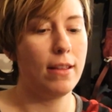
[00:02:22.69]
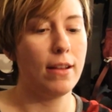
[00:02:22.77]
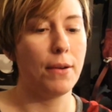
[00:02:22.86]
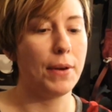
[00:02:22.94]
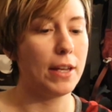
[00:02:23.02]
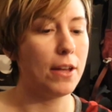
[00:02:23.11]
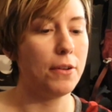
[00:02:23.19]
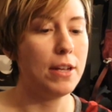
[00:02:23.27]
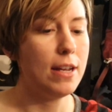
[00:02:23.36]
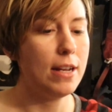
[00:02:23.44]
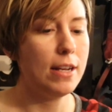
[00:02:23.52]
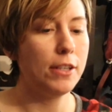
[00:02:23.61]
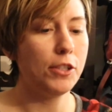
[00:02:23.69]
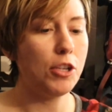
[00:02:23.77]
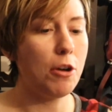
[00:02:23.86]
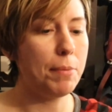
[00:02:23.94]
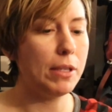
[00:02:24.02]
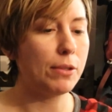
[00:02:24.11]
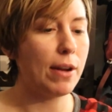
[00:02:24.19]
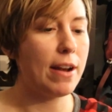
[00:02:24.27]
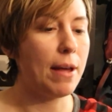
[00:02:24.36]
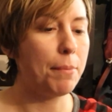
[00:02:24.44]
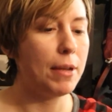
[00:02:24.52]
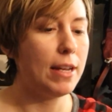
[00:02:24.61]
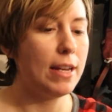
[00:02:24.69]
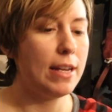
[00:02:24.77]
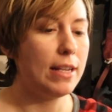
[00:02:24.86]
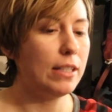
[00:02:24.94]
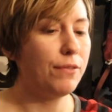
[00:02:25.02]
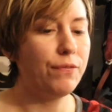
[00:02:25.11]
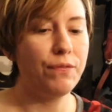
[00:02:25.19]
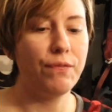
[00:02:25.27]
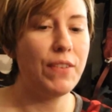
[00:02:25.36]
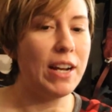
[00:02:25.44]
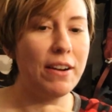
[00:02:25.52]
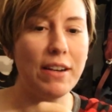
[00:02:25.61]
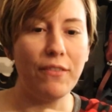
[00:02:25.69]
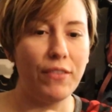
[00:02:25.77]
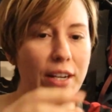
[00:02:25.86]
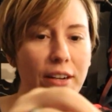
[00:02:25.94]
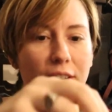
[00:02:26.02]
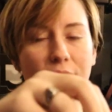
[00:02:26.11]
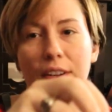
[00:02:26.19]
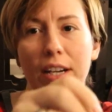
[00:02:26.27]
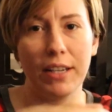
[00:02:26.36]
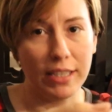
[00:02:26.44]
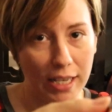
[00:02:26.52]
There we go. Just opens right up. It's very, very, very